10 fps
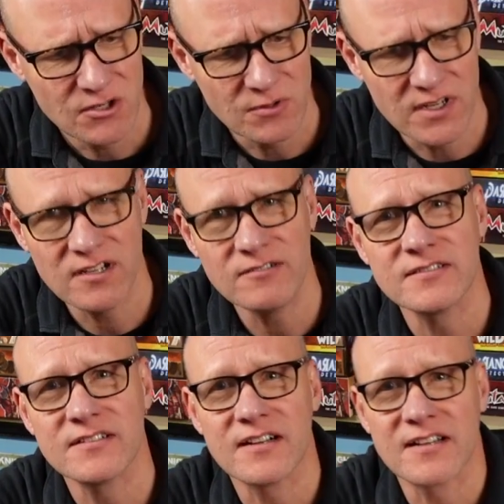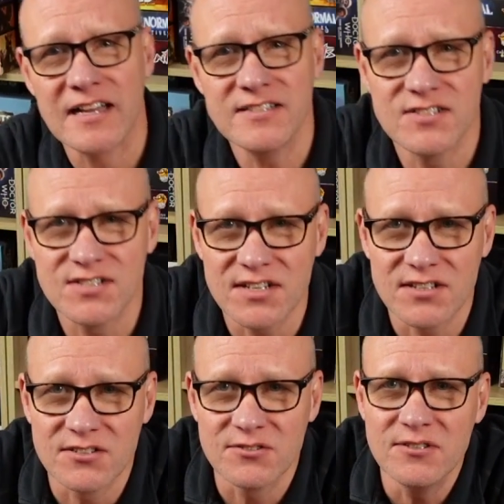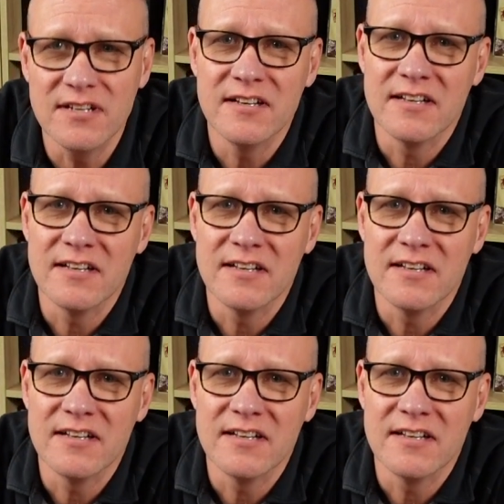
Well, I hate to tell you,